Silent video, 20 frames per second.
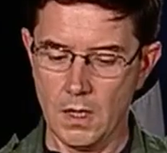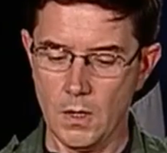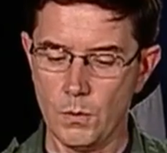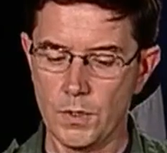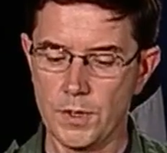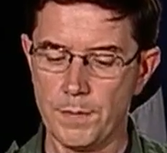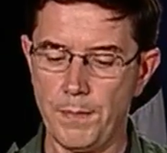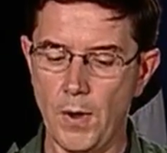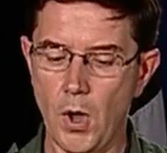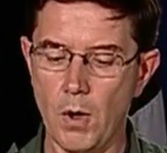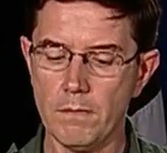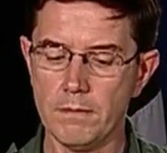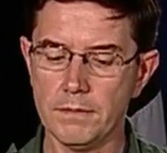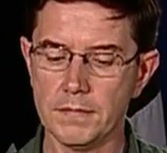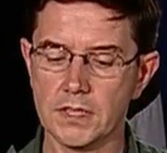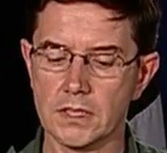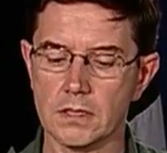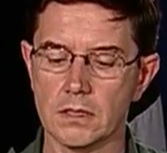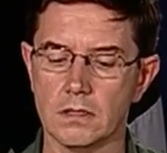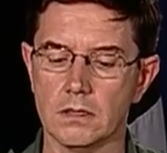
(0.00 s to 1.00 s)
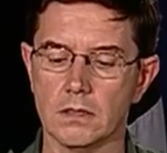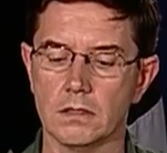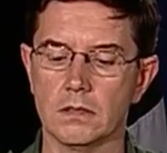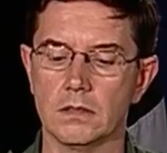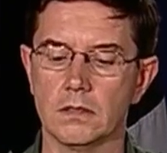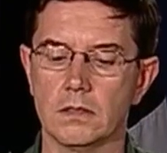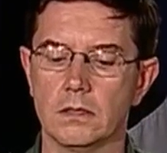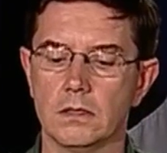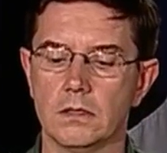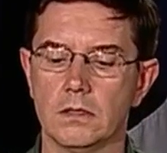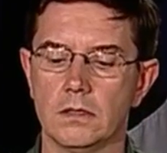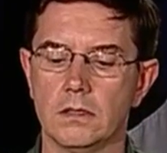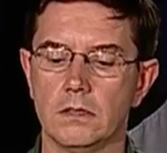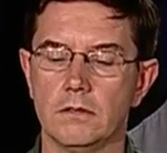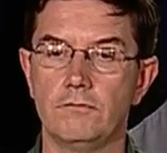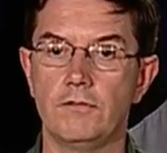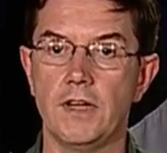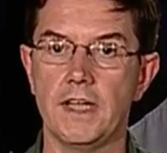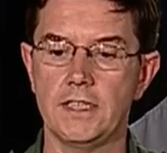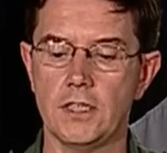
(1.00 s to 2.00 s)
With bombs,
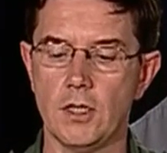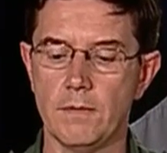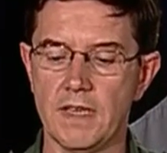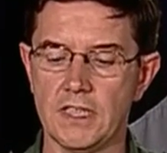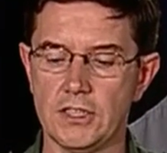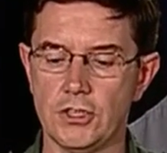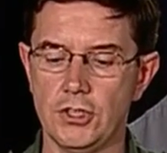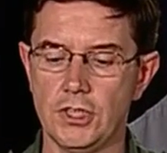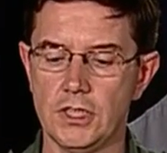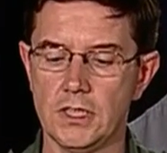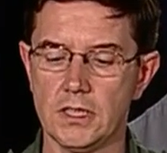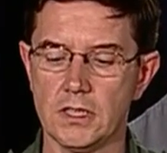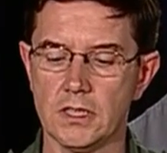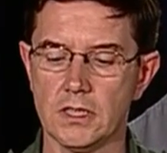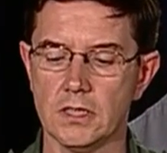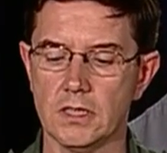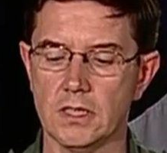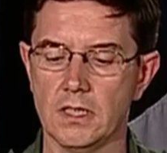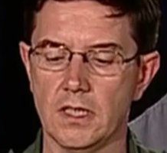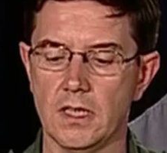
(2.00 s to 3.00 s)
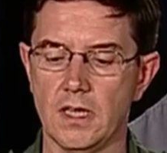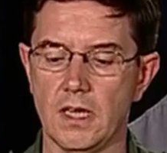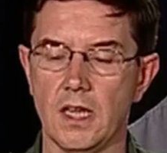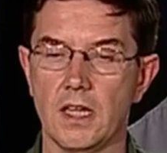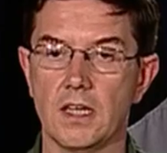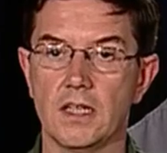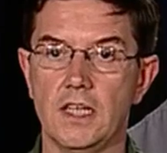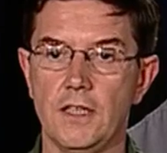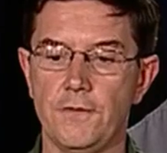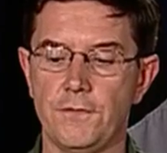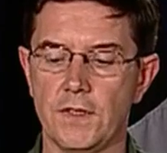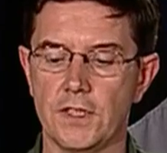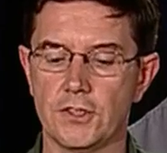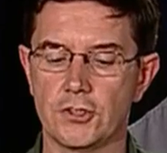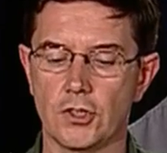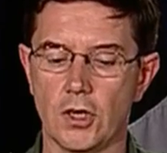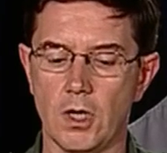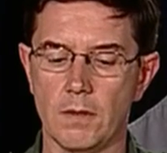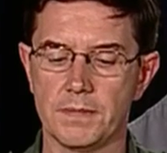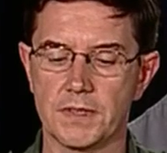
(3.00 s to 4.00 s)
radio messages, and leaflet
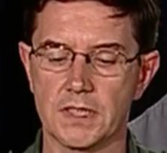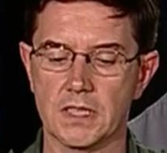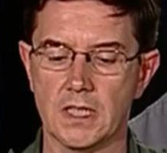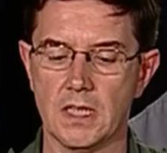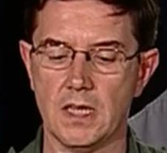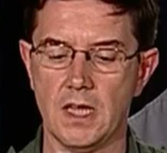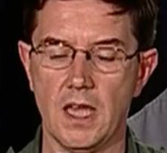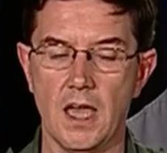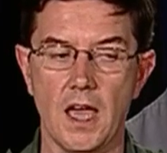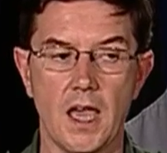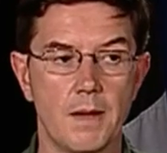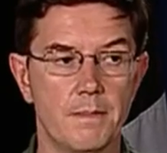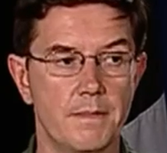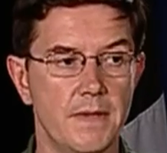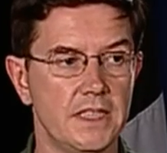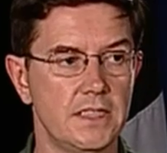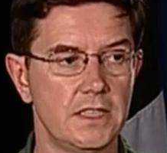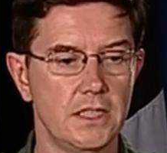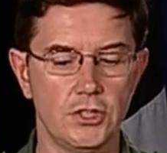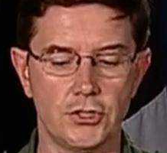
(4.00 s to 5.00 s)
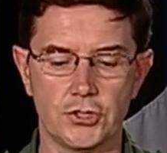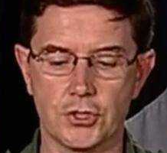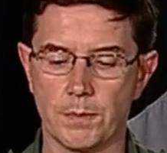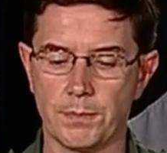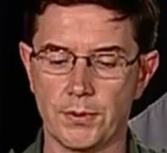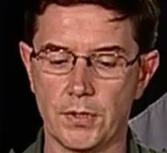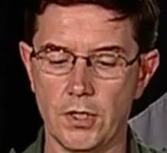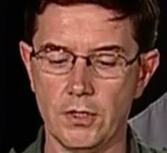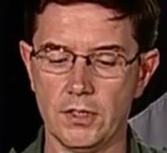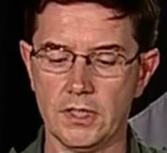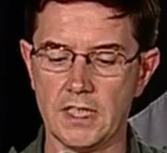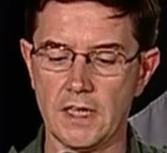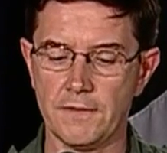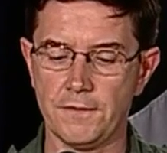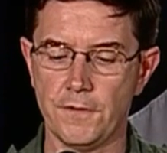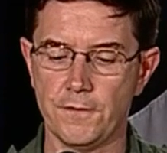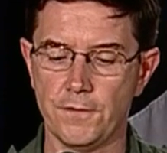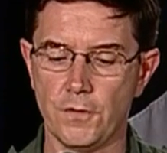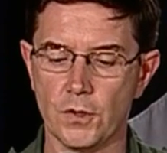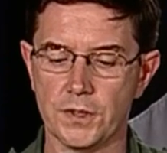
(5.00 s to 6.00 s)
drops, our message to
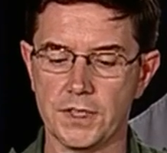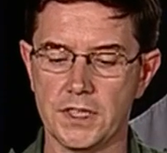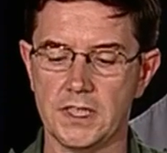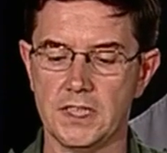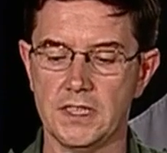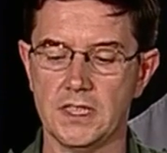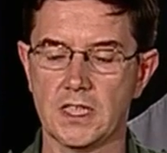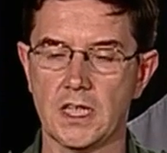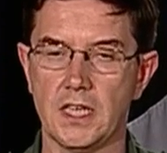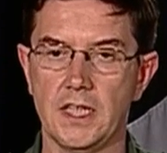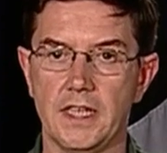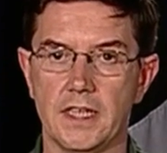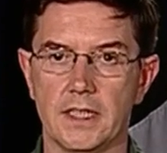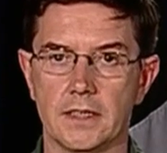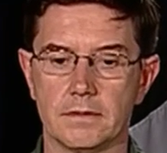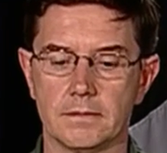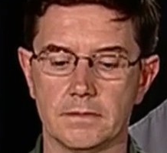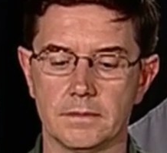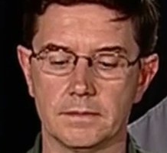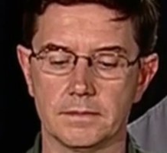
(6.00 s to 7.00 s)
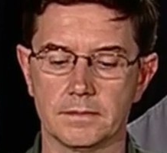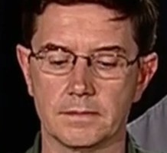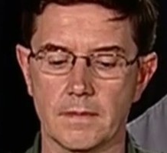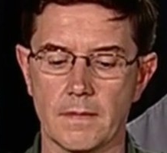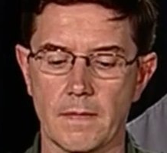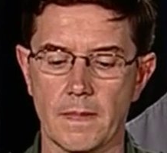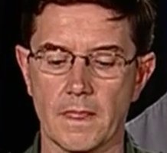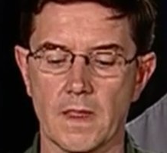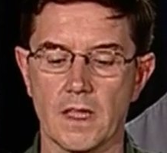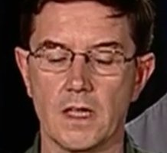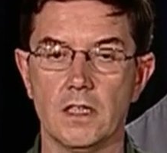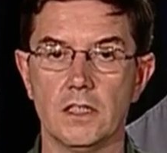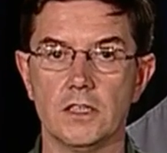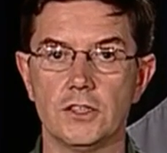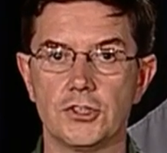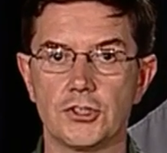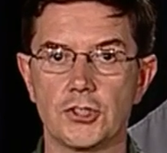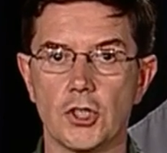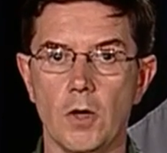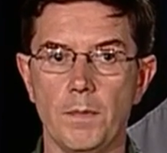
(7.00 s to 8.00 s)
pro-Gaddafi forces is clear.
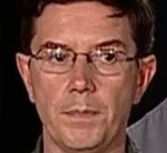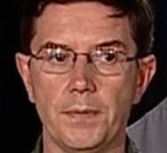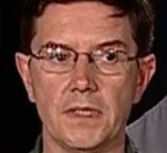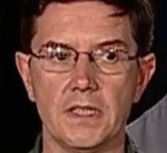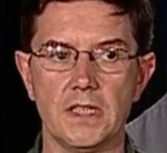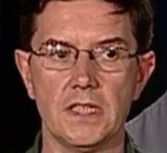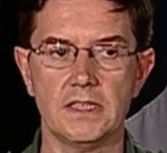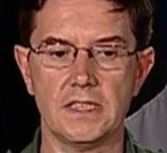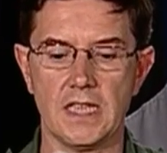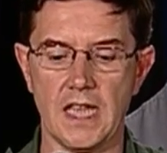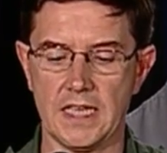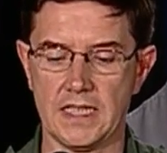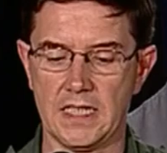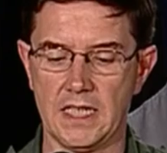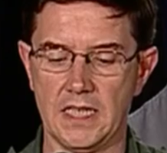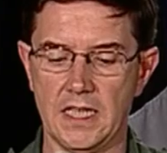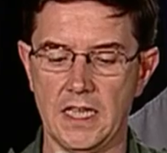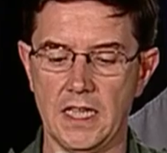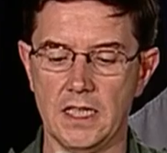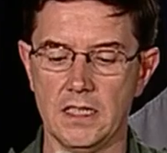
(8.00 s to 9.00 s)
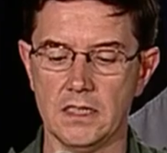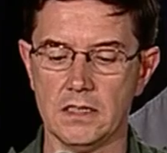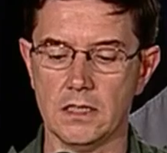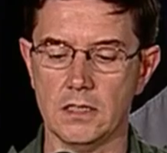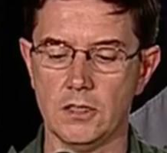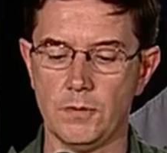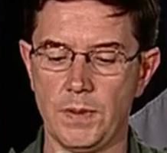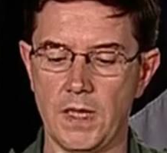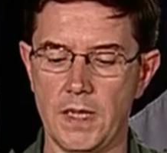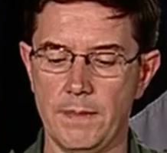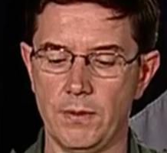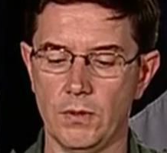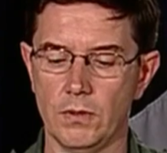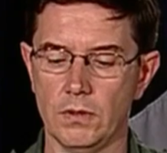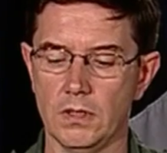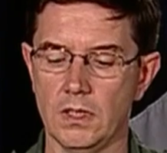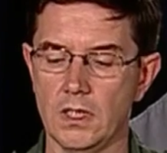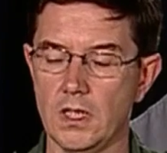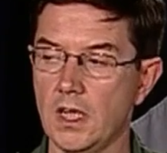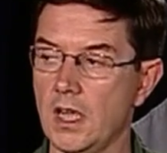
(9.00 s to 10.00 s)
Stop attacking innocent
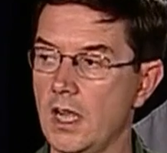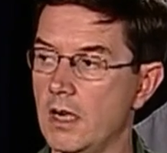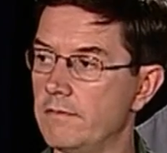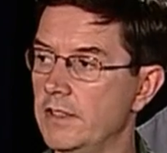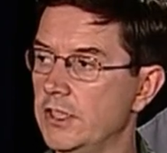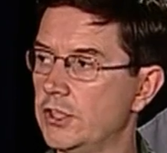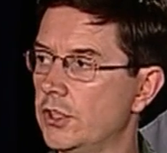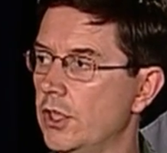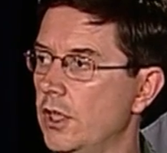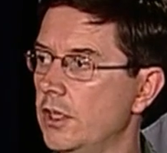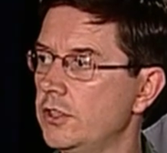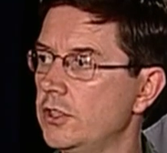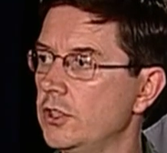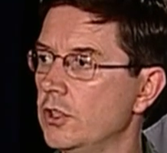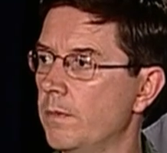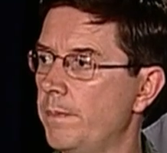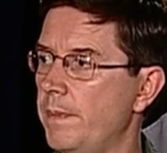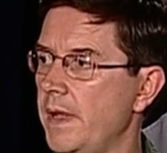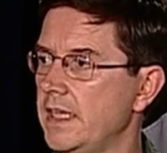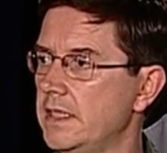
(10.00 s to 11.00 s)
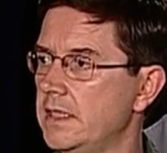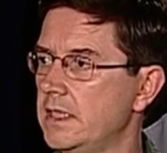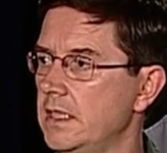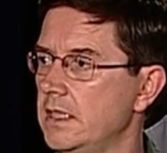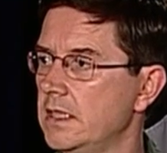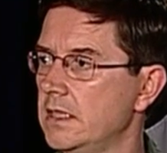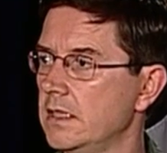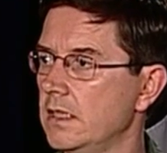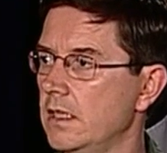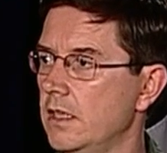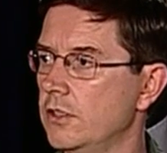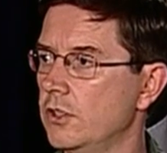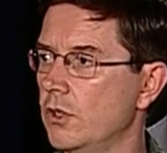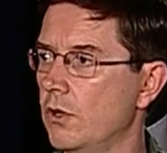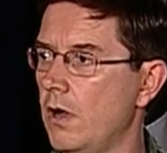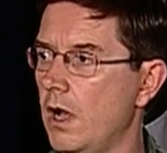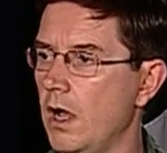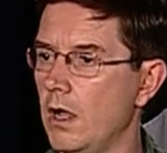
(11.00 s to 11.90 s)
people and return to your bases and your